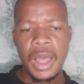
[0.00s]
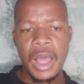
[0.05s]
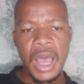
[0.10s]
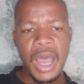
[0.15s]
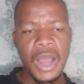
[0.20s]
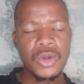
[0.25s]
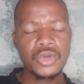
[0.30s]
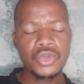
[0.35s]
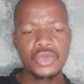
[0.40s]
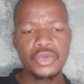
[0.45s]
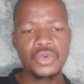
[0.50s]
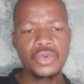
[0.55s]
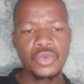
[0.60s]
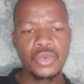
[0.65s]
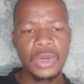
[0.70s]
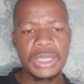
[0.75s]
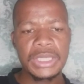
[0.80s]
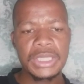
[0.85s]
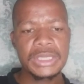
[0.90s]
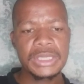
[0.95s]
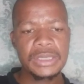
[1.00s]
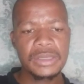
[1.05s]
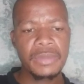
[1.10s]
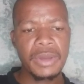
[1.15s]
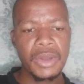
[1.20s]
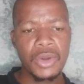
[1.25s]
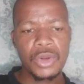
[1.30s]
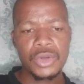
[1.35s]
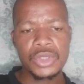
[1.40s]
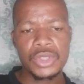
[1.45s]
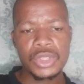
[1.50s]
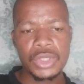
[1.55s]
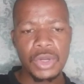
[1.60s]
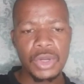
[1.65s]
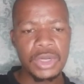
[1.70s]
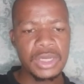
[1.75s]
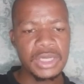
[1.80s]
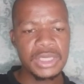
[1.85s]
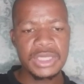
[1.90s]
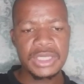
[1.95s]
I'll do what is in my
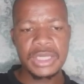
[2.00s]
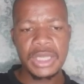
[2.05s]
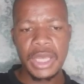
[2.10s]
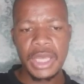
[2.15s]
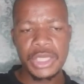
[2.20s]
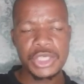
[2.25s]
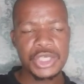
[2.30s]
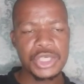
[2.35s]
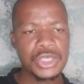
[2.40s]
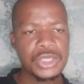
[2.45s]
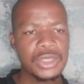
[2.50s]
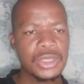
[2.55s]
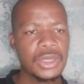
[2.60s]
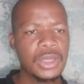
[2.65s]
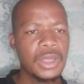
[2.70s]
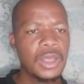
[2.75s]
control, research,